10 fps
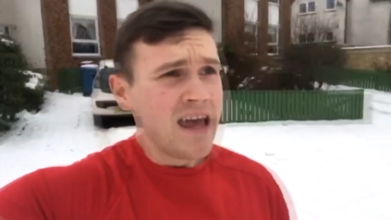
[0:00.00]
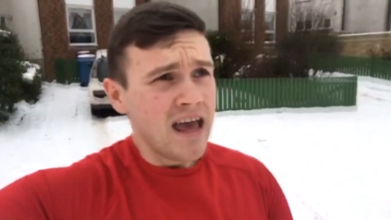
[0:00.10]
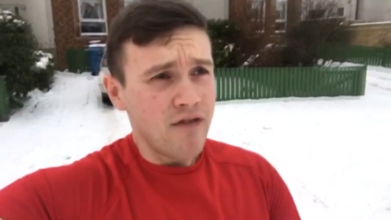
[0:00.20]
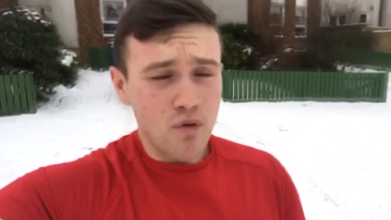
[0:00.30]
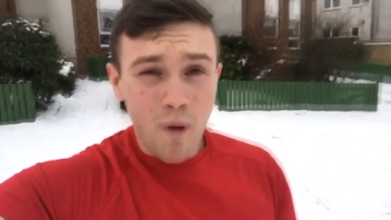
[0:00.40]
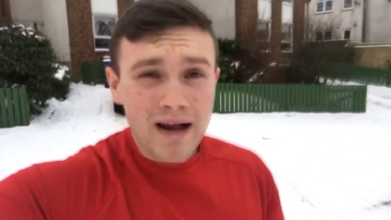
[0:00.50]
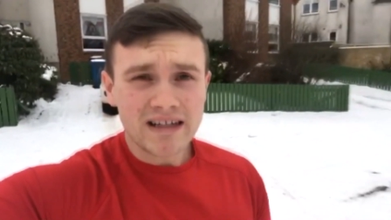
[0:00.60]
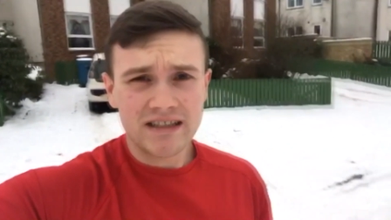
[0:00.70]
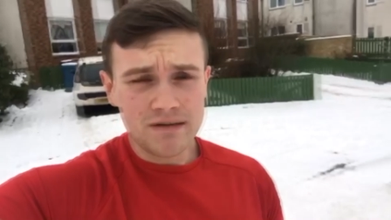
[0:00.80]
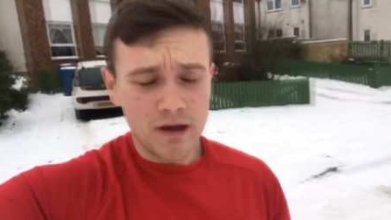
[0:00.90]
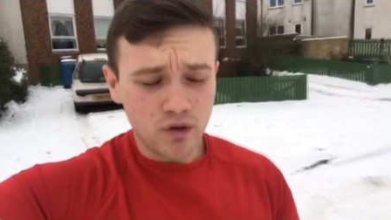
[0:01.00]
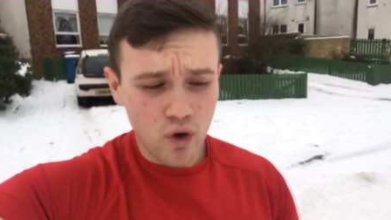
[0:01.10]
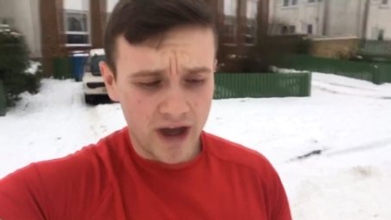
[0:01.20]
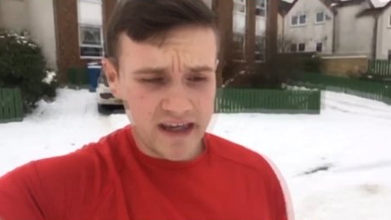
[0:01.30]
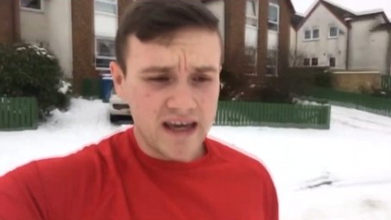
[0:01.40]
if you want to see me do it
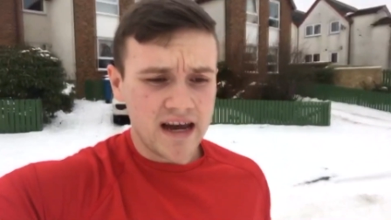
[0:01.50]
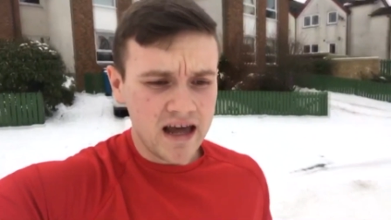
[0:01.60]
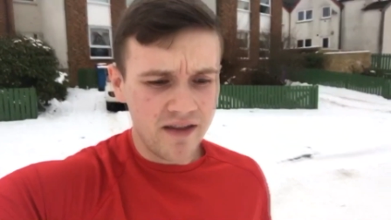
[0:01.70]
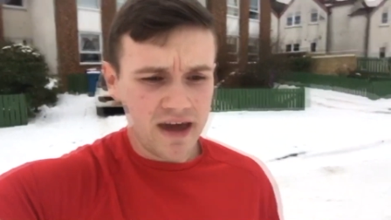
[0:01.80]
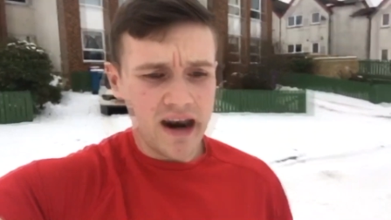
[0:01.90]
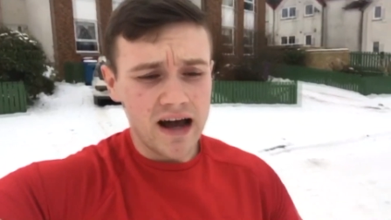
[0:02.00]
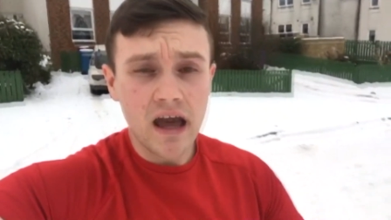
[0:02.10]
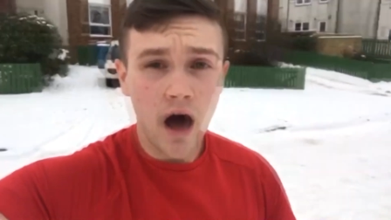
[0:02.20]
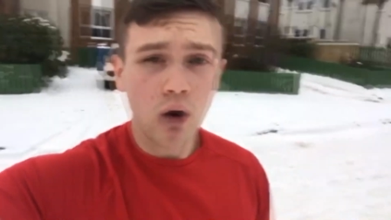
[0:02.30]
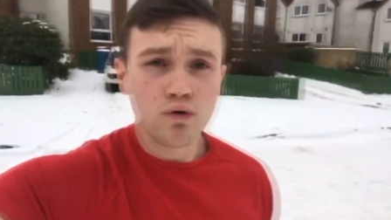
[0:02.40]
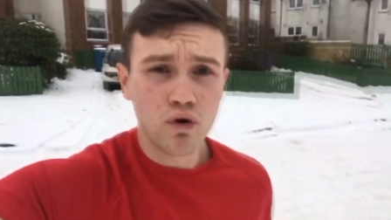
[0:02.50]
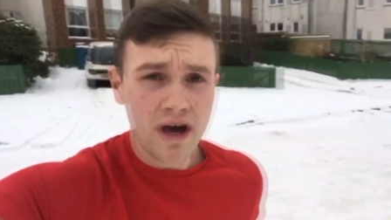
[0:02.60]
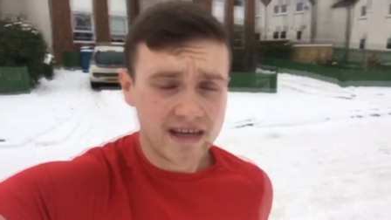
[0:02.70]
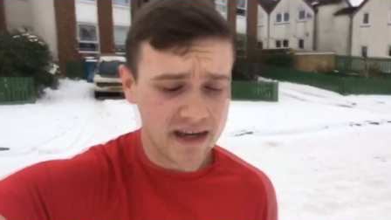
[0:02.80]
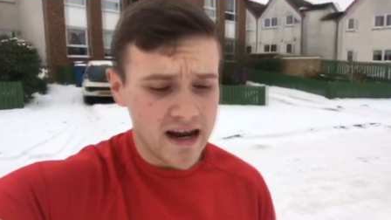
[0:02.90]
again, then I, I'll do it
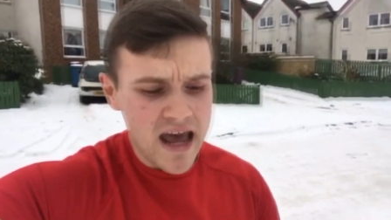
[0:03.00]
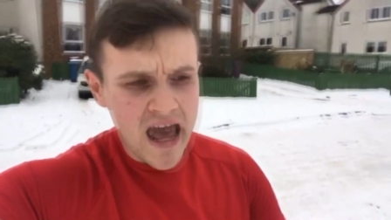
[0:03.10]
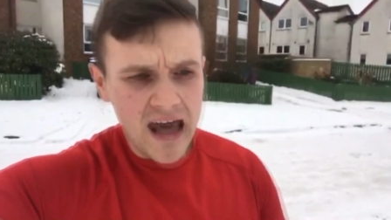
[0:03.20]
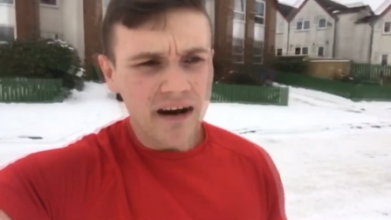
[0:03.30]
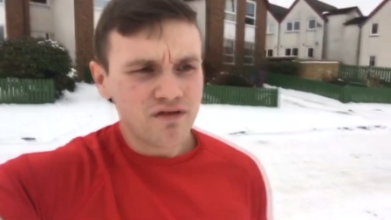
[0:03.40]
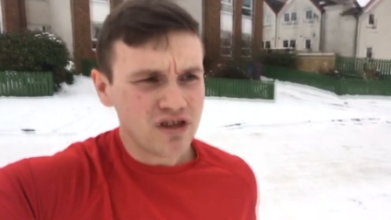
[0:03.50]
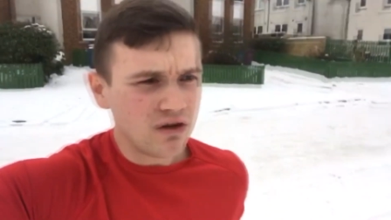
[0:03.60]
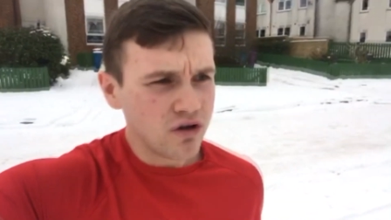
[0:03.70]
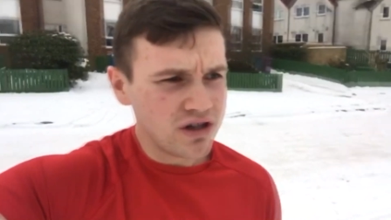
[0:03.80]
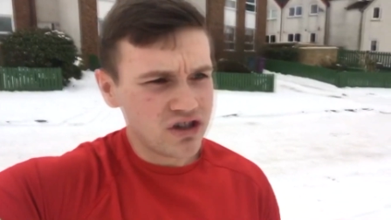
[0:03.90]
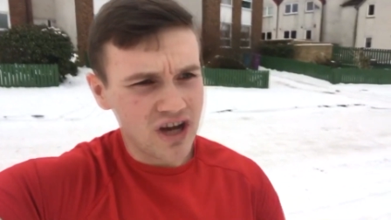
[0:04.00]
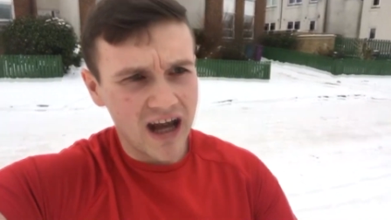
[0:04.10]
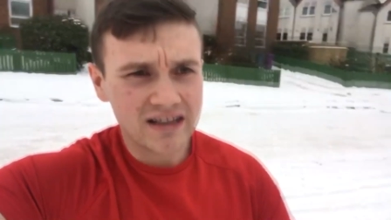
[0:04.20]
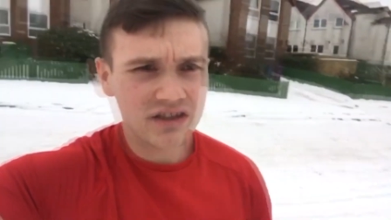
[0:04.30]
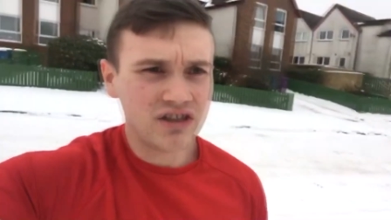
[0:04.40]
again. And I've seen all these
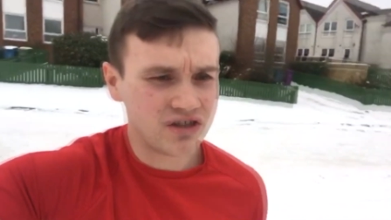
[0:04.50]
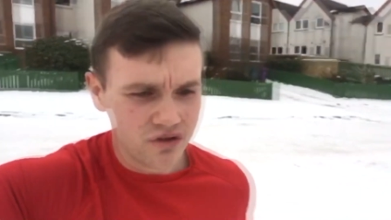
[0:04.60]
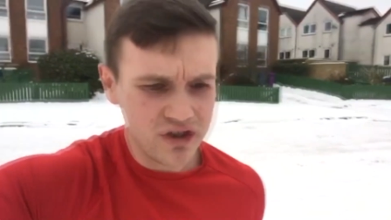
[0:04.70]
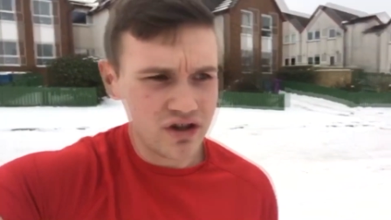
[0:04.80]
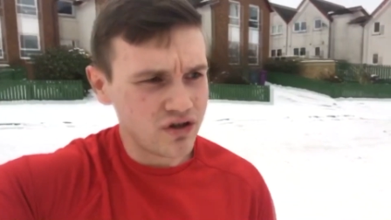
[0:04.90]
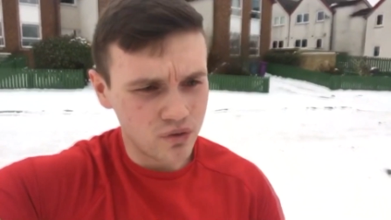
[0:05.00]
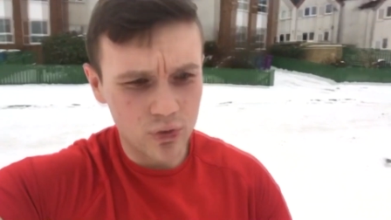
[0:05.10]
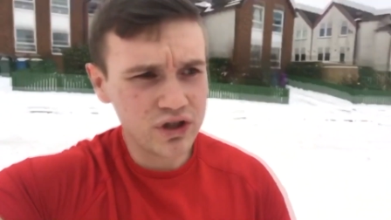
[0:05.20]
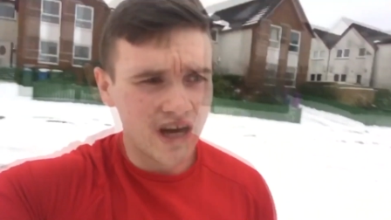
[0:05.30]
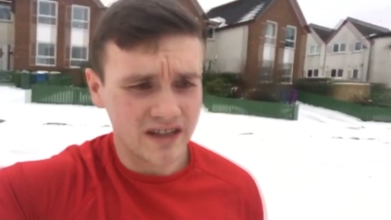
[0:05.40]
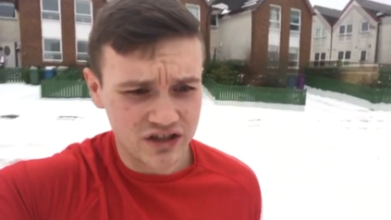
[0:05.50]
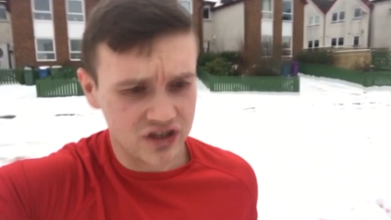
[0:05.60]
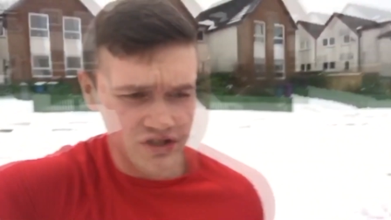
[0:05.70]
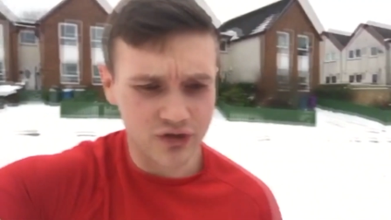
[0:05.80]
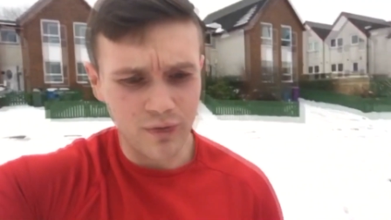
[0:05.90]
challenges, all these snow challenges
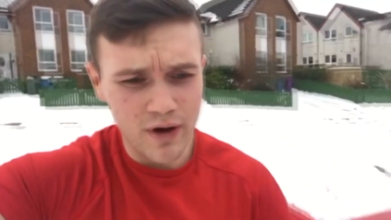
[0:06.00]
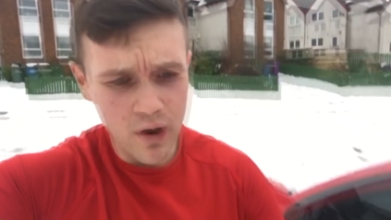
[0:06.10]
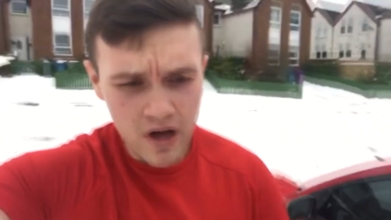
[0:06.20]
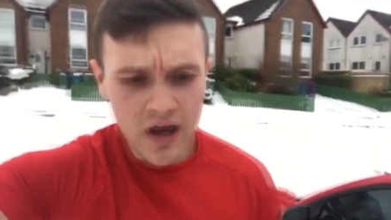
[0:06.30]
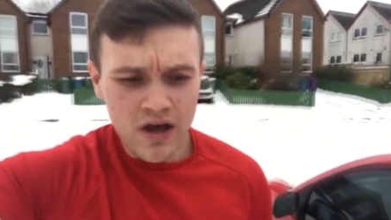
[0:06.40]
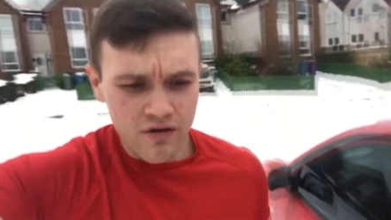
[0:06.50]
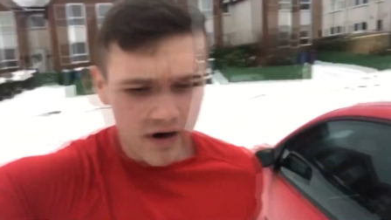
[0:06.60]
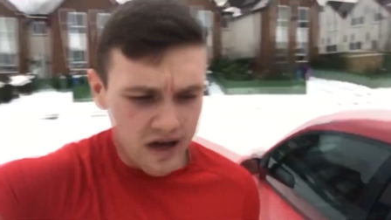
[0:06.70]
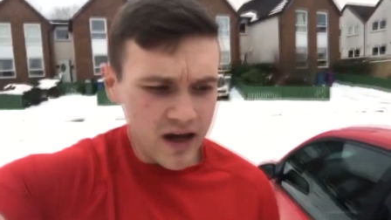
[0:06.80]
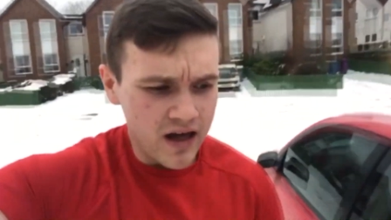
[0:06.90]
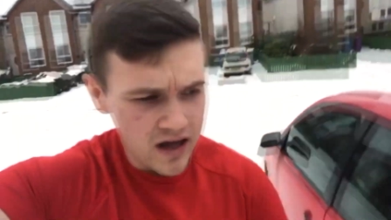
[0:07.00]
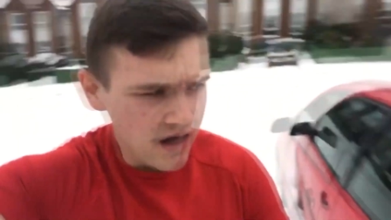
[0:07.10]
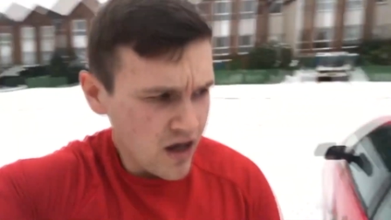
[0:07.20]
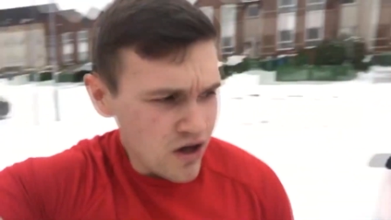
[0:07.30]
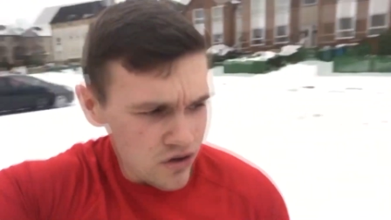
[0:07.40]
as well, right?
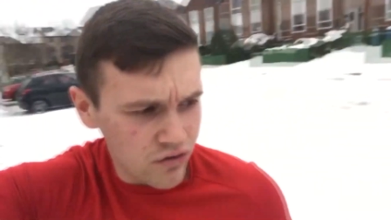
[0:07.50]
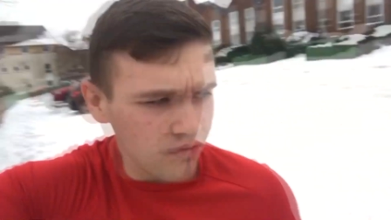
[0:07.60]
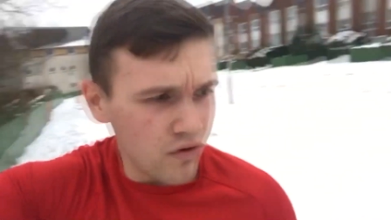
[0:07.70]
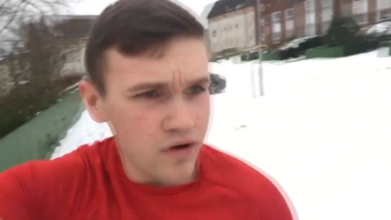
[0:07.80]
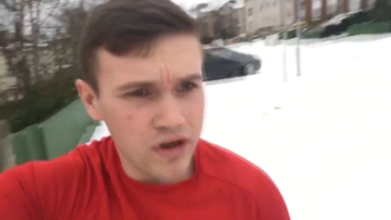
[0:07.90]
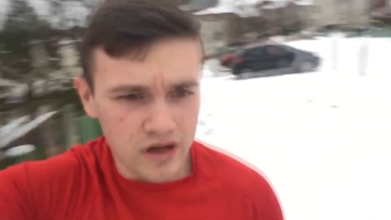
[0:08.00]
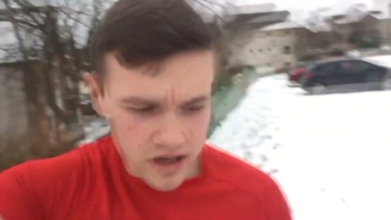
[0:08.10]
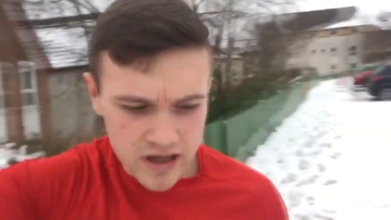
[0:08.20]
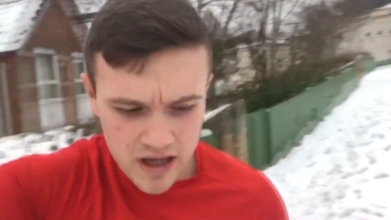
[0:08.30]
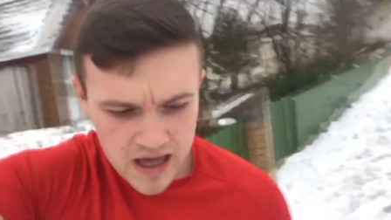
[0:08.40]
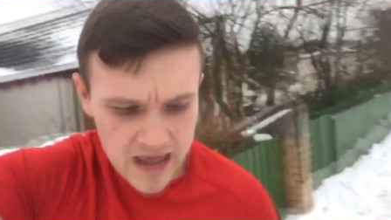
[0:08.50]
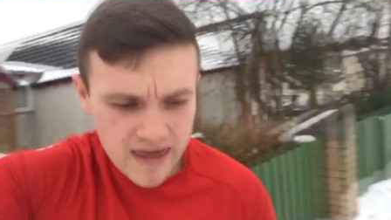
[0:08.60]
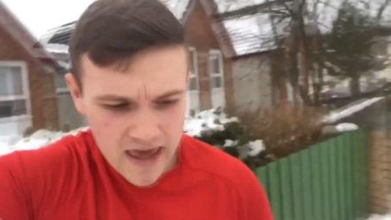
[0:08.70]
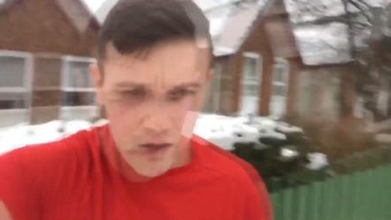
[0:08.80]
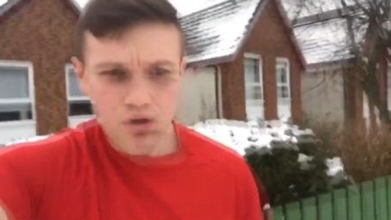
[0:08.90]
So,
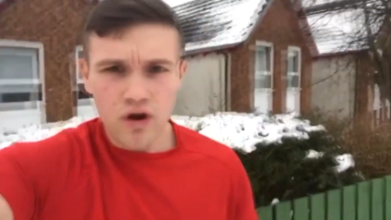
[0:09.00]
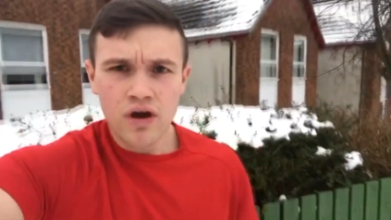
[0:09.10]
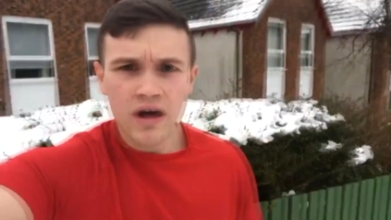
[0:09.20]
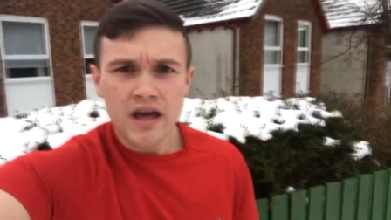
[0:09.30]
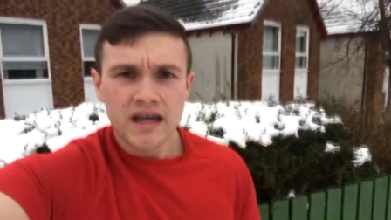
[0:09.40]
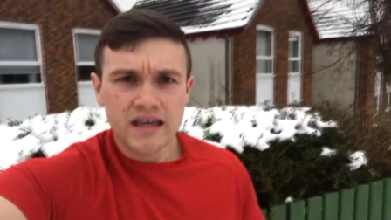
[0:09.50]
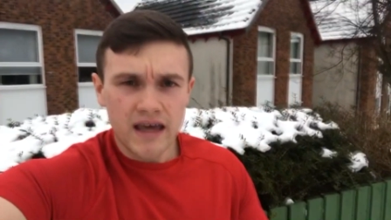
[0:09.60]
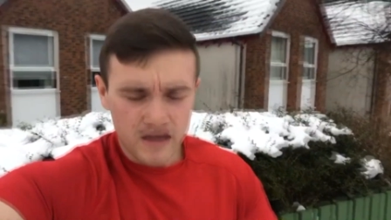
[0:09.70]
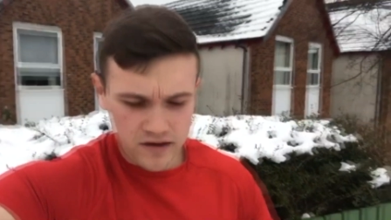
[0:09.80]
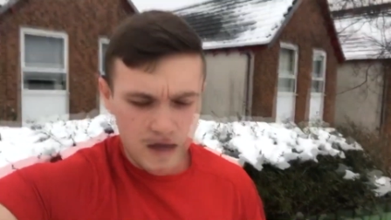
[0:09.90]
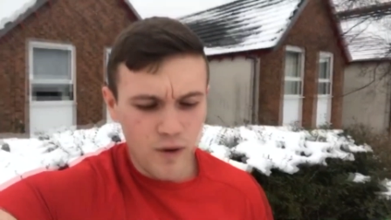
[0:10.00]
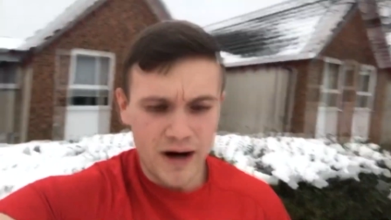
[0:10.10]
get out, get yourself in